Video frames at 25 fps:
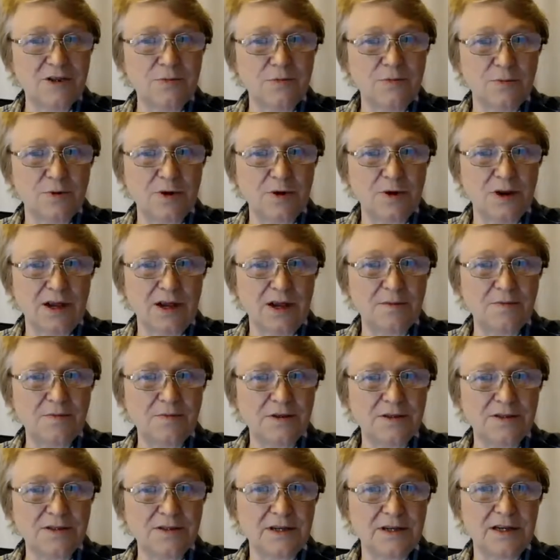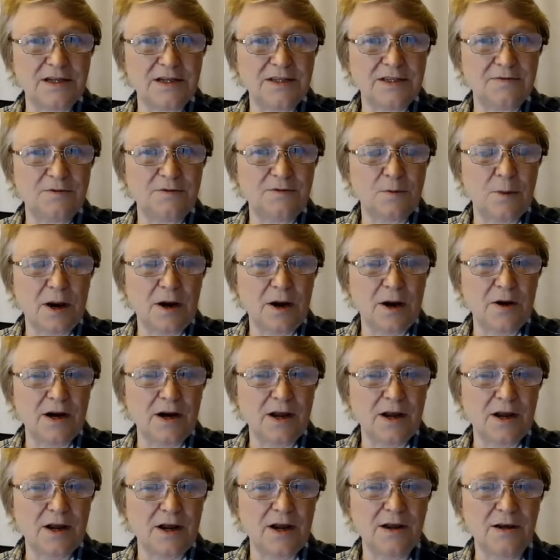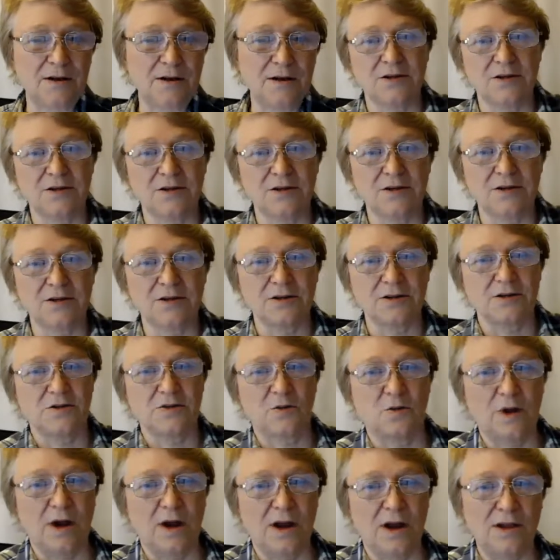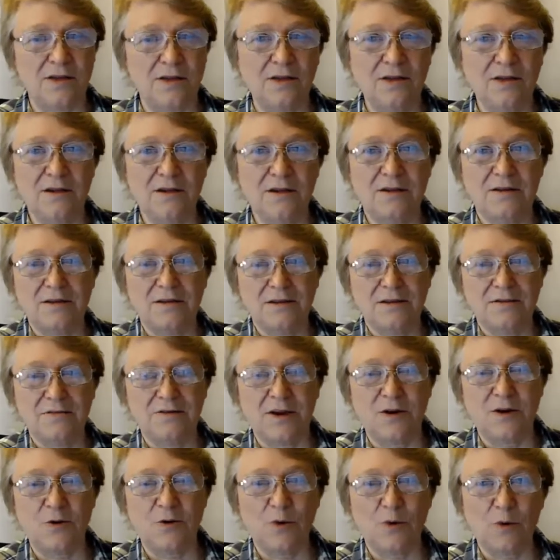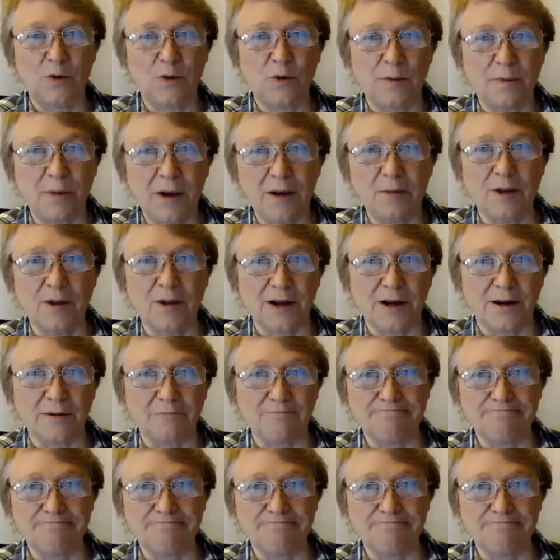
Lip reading: booting up the states of America to run the federal republic.